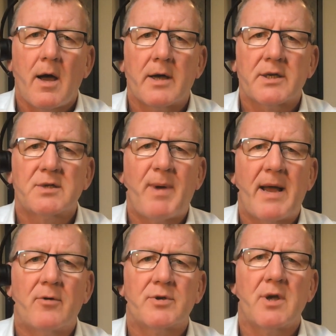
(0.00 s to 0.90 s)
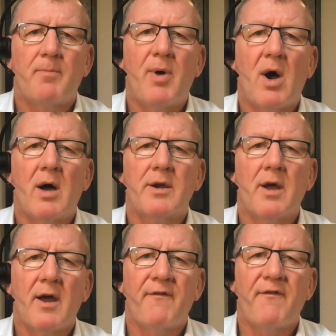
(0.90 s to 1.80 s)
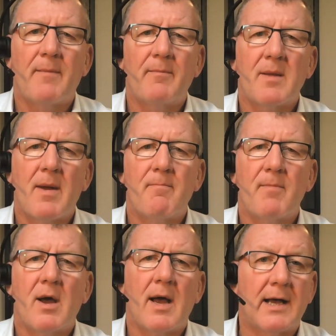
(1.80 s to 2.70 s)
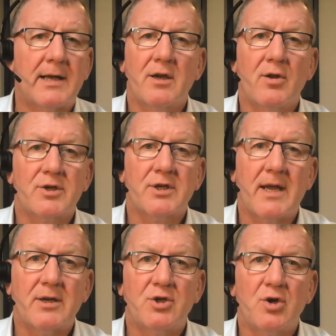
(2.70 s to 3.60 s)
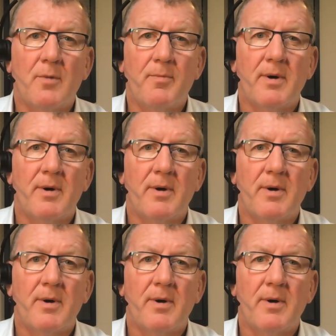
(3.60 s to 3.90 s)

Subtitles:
a spouse, a partner, a family member has lost their job.